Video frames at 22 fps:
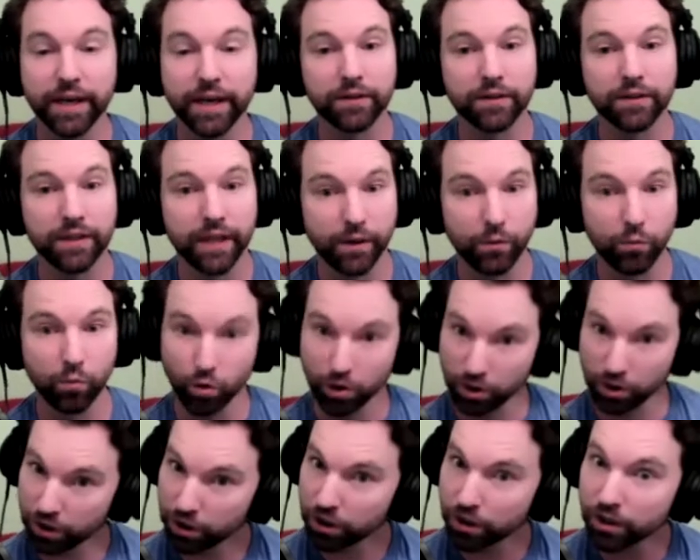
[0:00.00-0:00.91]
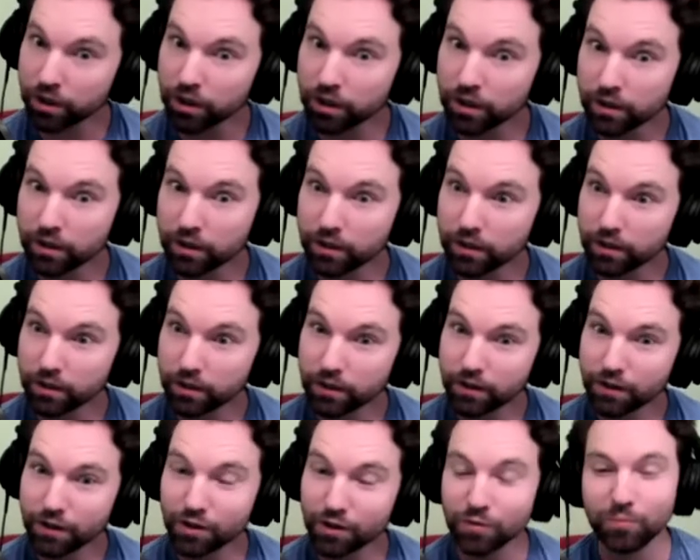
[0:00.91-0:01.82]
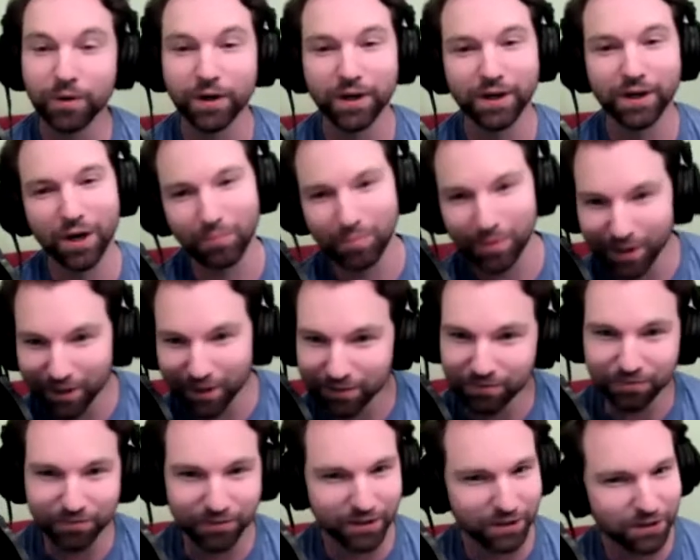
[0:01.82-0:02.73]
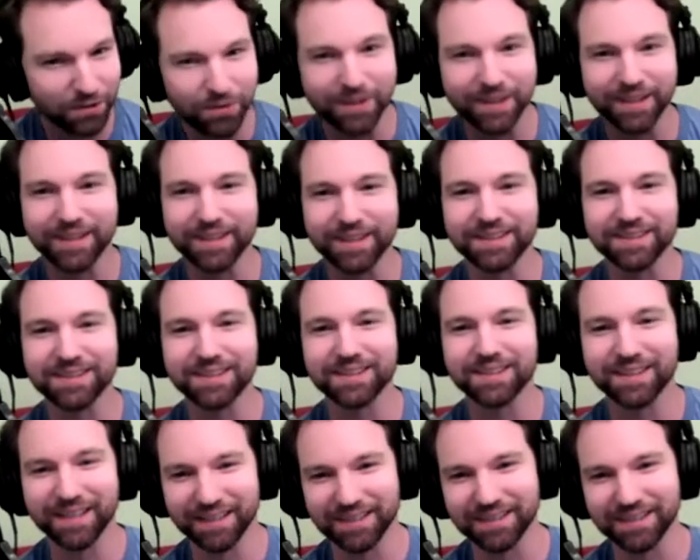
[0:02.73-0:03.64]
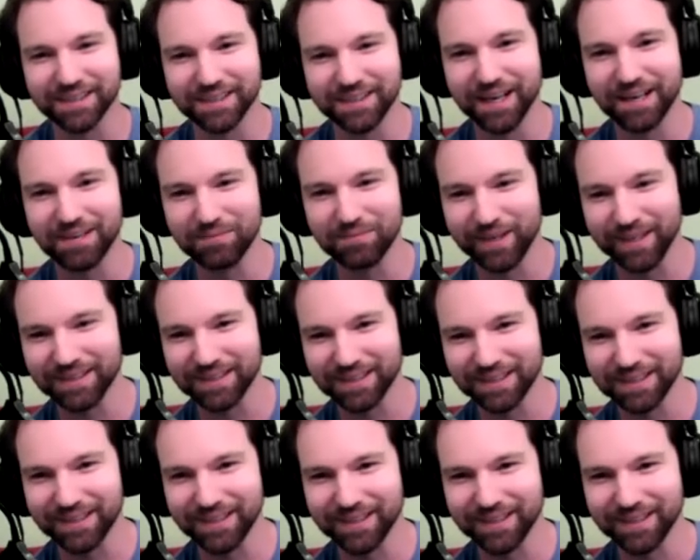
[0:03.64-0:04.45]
They they were right, but upon viewing it, right. they did not make the